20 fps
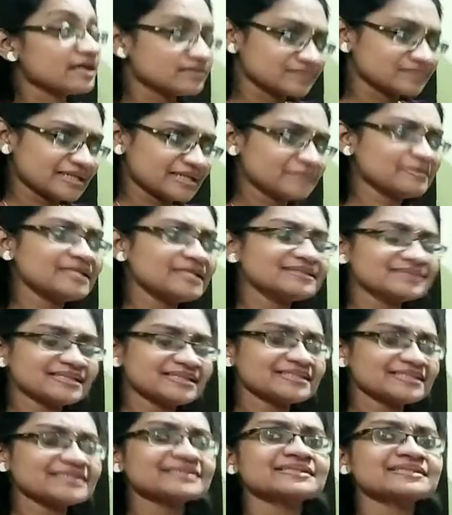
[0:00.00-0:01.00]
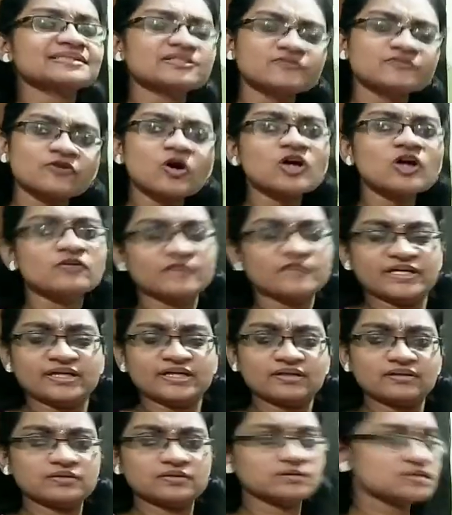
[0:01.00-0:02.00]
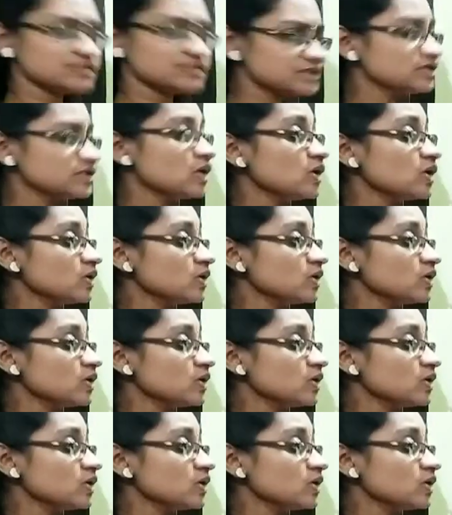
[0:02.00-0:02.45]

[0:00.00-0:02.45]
That means it is revolving. So,